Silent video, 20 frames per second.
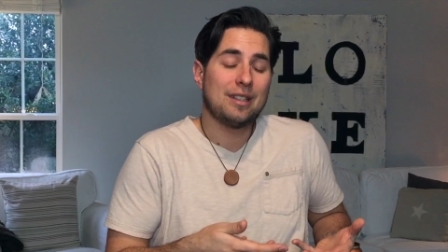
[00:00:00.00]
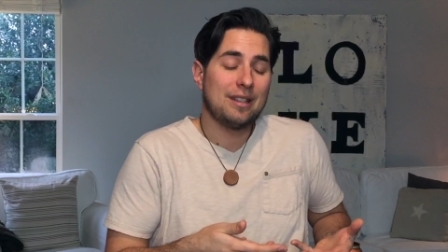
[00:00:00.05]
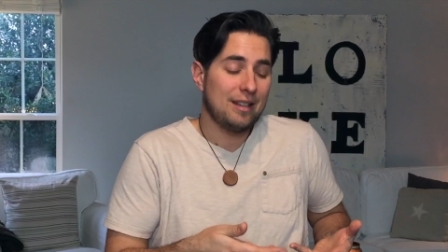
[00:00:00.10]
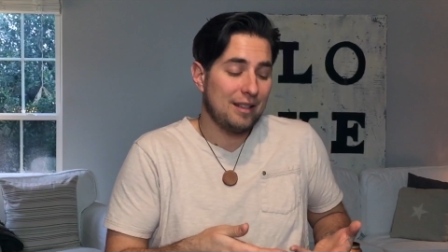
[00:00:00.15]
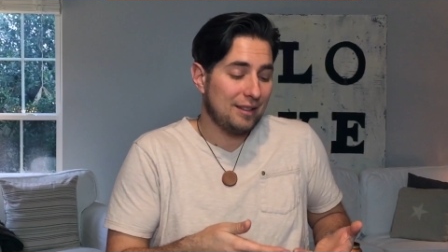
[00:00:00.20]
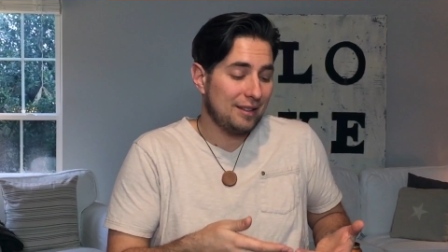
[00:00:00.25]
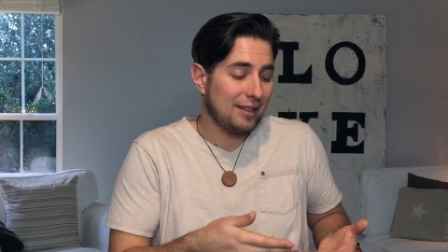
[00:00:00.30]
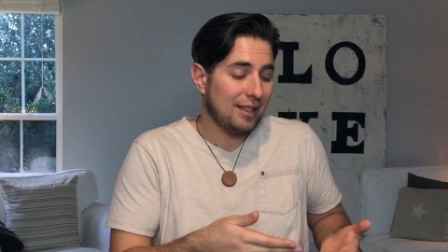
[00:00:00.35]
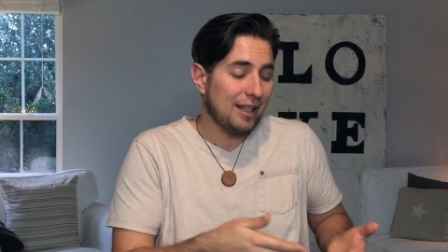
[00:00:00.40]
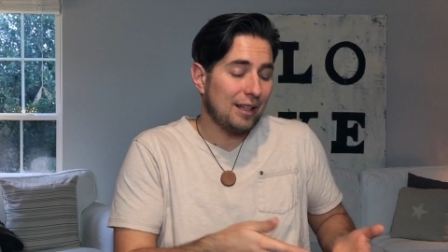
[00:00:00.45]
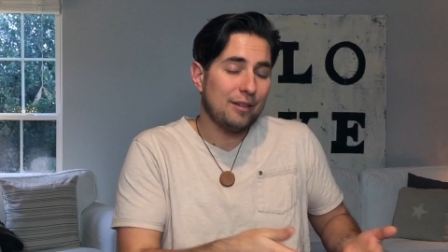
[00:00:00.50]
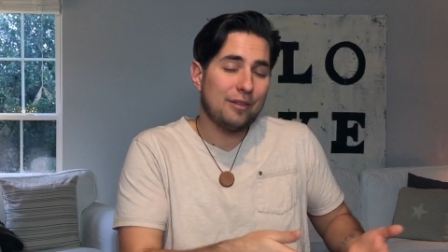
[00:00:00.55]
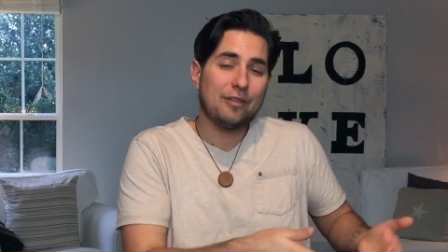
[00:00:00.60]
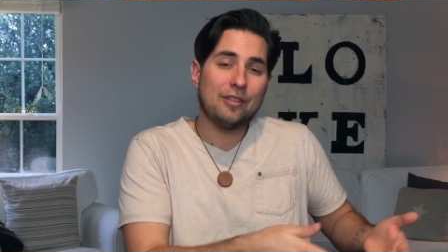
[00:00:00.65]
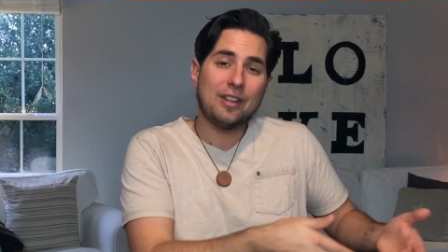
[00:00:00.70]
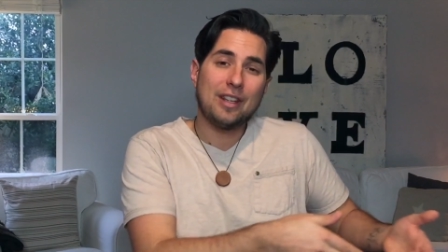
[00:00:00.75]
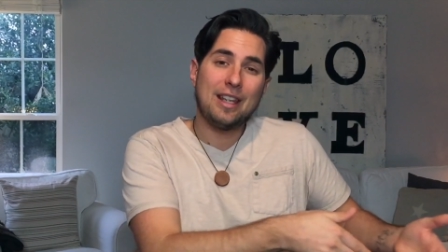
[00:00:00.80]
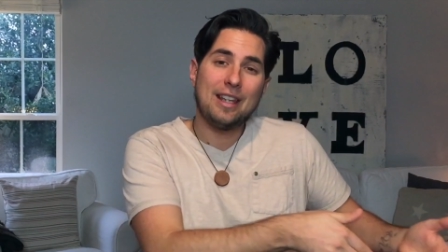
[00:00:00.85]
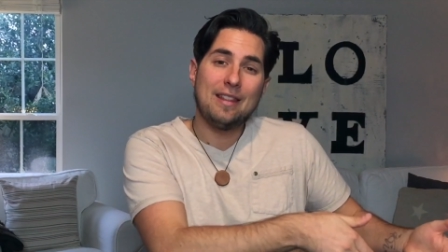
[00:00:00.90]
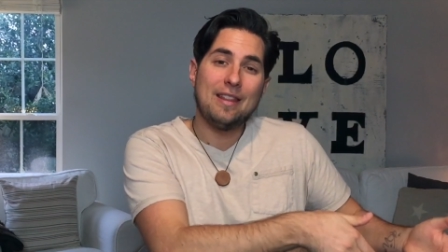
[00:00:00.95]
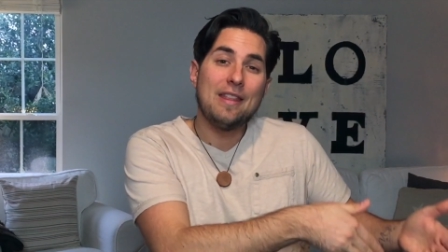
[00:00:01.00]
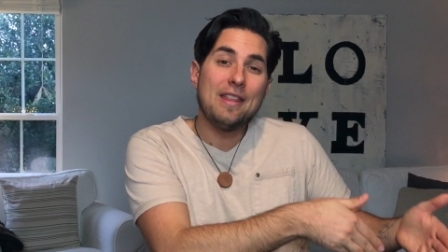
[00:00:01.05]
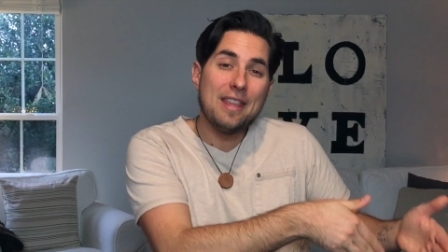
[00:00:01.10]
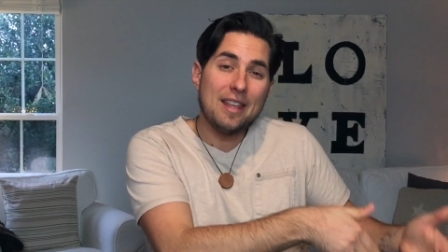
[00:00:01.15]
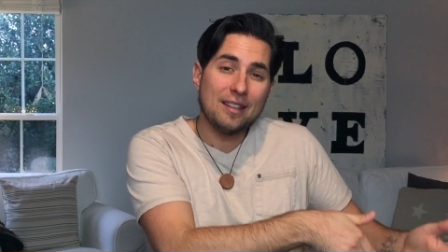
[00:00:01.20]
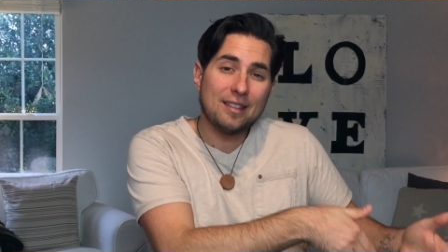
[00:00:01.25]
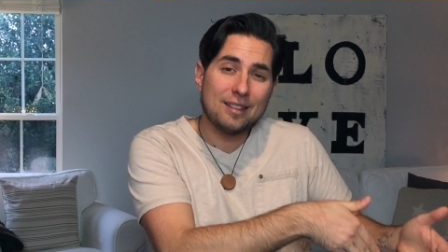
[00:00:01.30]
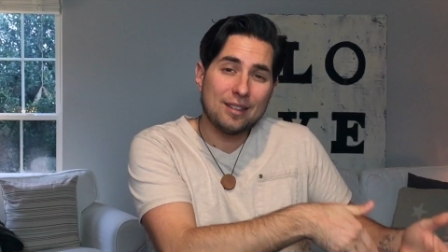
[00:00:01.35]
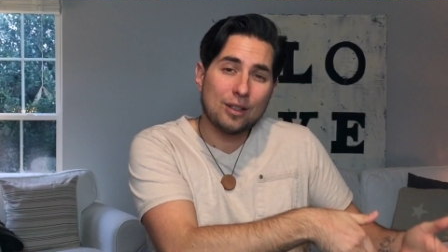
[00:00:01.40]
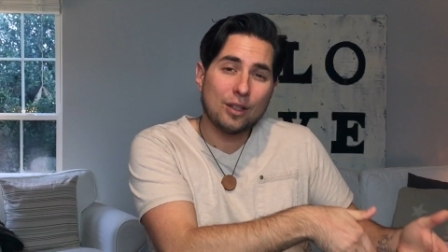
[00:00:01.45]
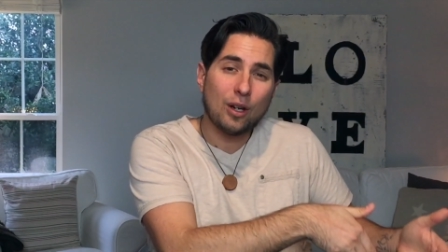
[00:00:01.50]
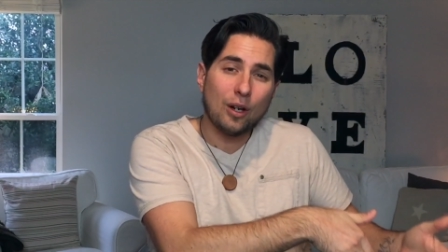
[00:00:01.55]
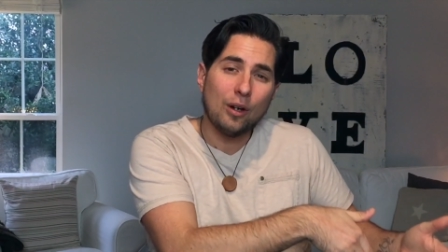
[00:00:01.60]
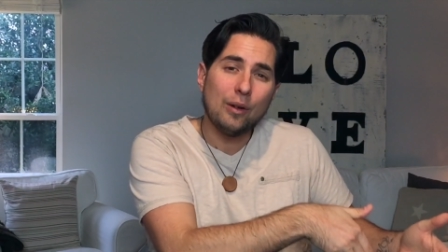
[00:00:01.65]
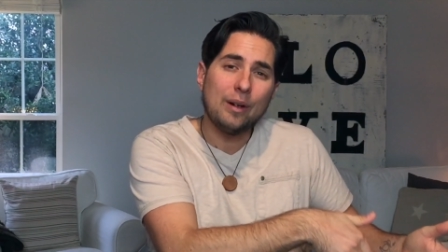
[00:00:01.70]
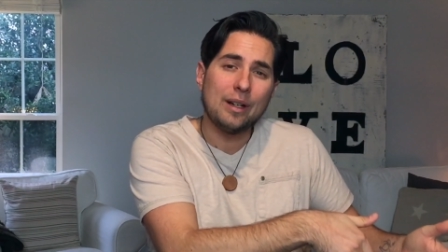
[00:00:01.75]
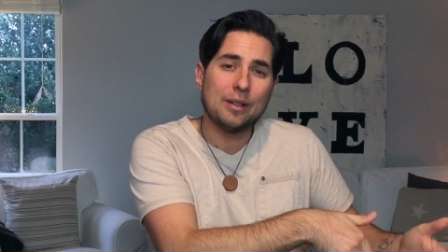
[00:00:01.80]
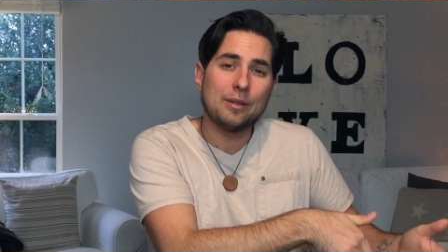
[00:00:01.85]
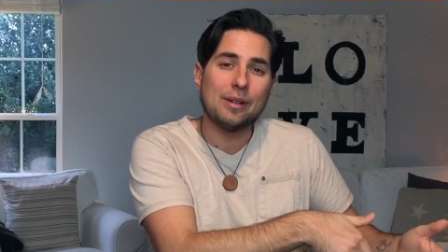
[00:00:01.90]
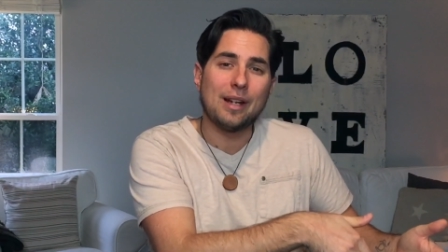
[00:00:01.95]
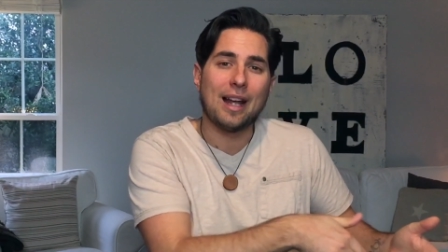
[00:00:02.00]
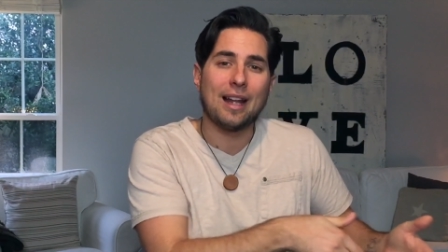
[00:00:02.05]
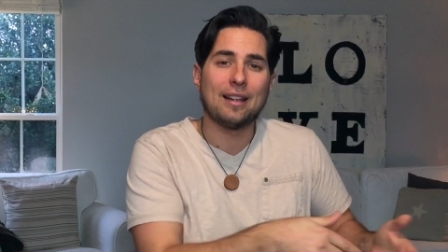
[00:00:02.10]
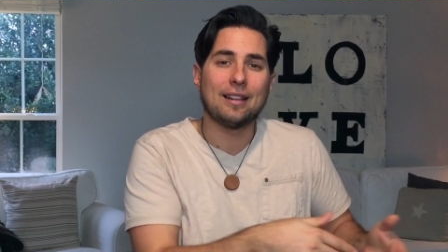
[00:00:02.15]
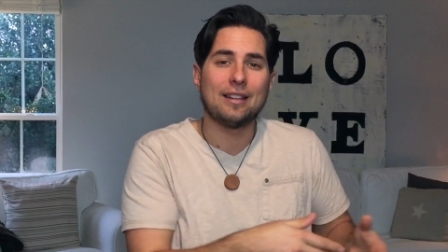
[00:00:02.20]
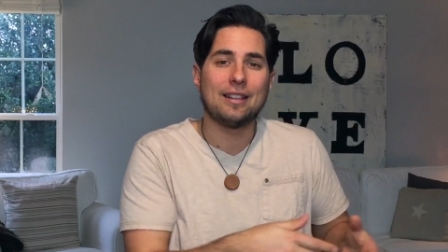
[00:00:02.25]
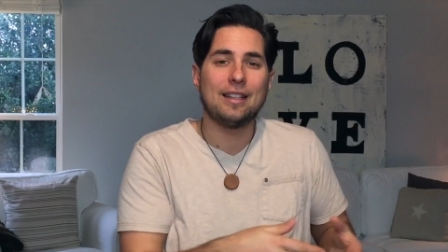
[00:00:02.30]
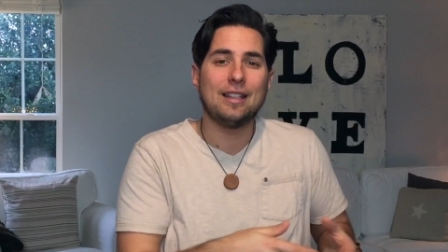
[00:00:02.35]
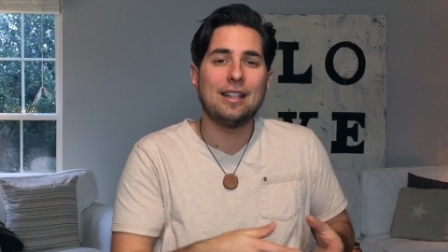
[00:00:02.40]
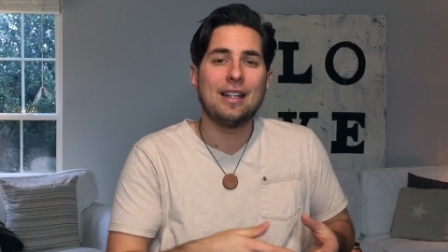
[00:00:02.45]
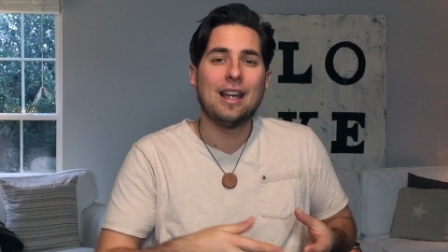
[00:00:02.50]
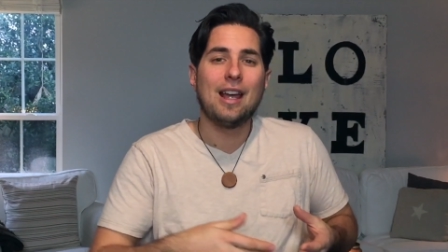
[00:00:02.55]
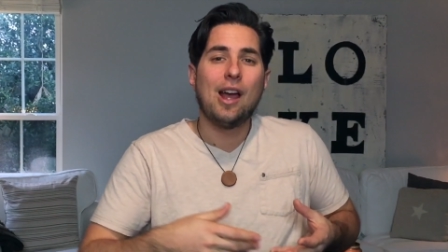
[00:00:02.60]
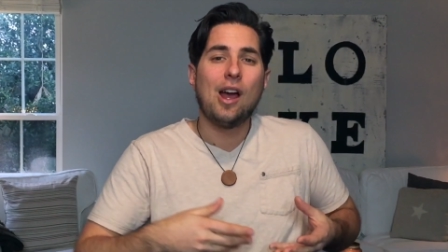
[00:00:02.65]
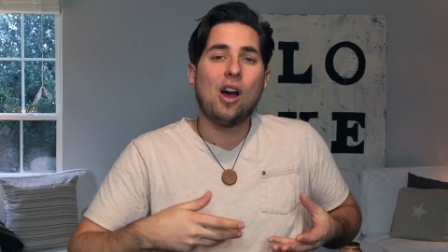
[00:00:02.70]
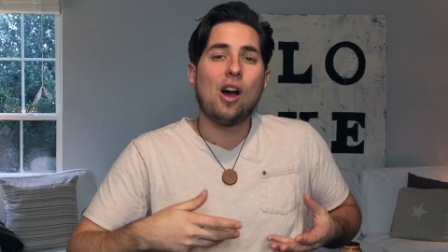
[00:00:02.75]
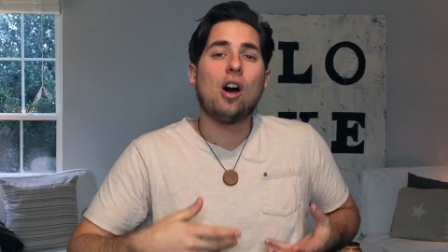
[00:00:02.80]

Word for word: the self in this current reality,